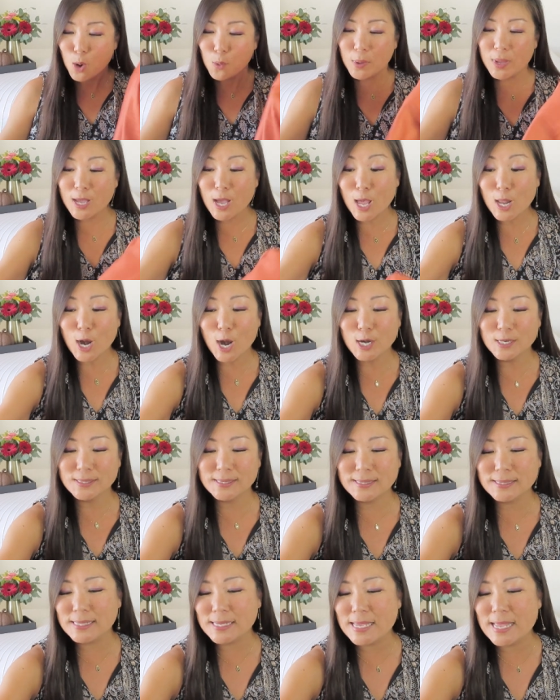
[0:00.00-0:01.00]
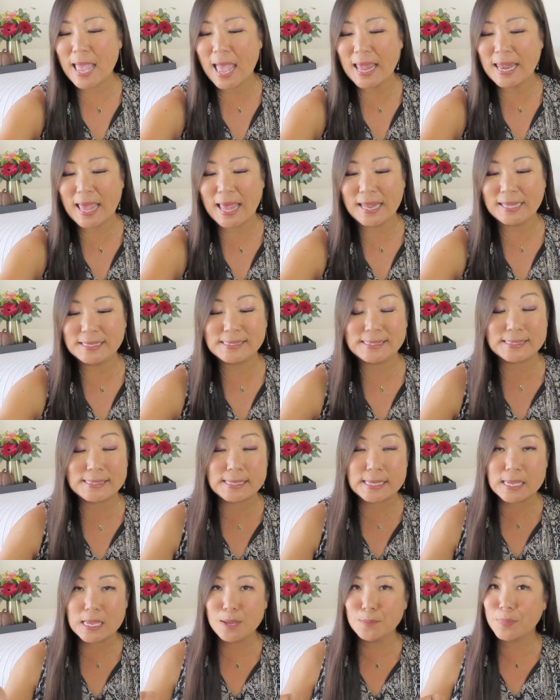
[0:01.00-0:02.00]
We got our C L L
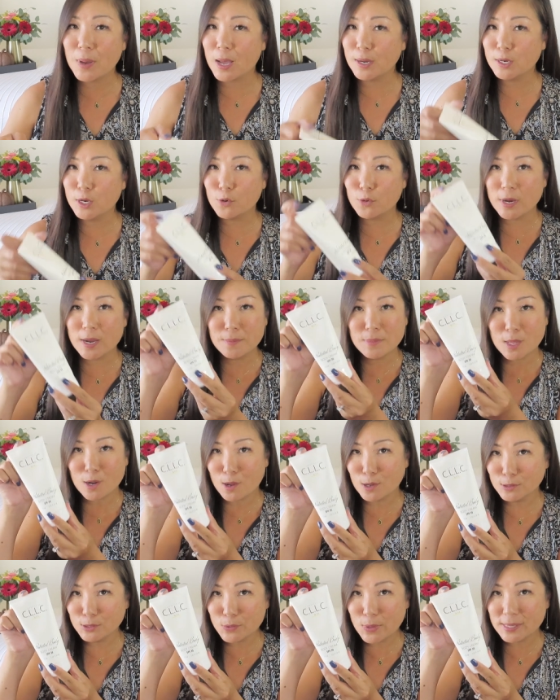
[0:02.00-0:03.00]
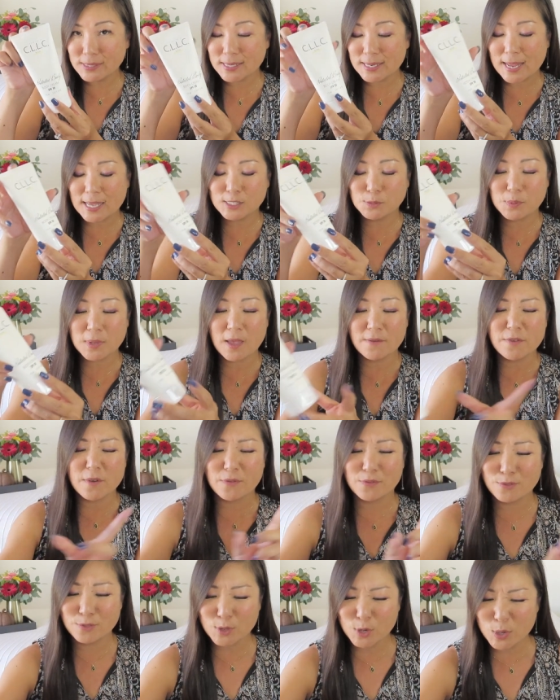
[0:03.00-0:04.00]
C body cream that also has an S P F
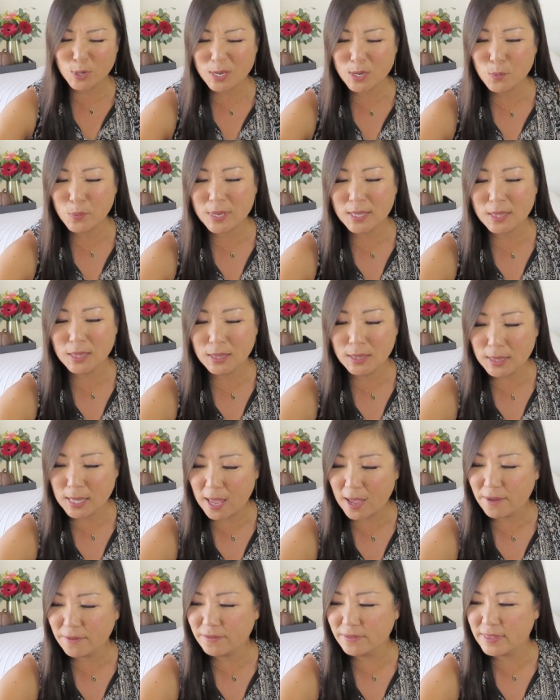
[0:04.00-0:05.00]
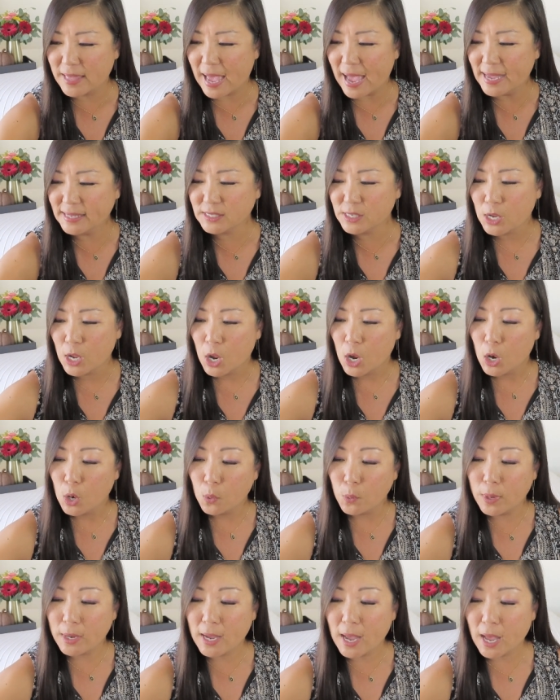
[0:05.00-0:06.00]
of thirty. We love that. We